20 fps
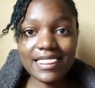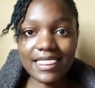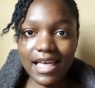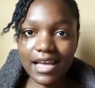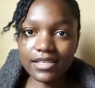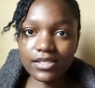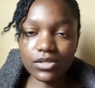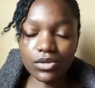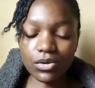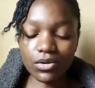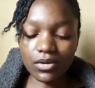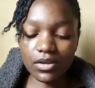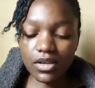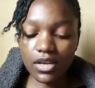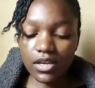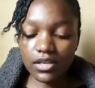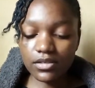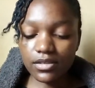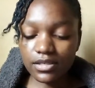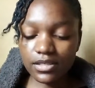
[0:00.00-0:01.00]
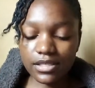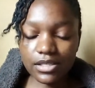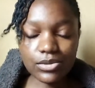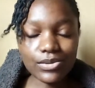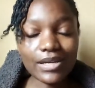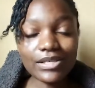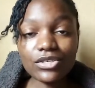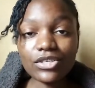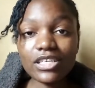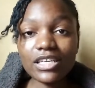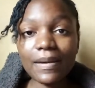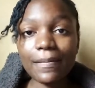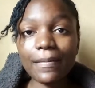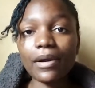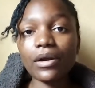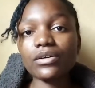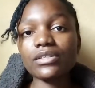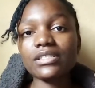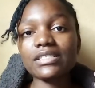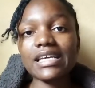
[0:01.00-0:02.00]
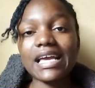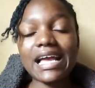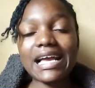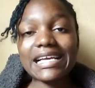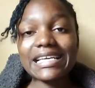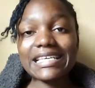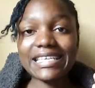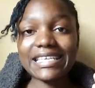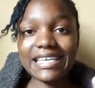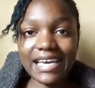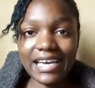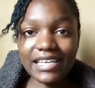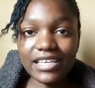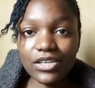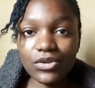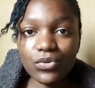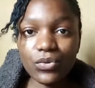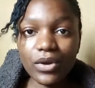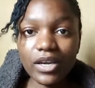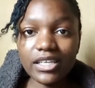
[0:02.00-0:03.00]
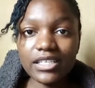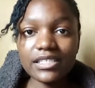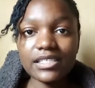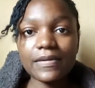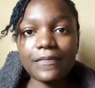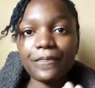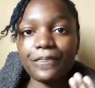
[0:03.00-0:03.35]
That's all. So since we're talking about gaining weight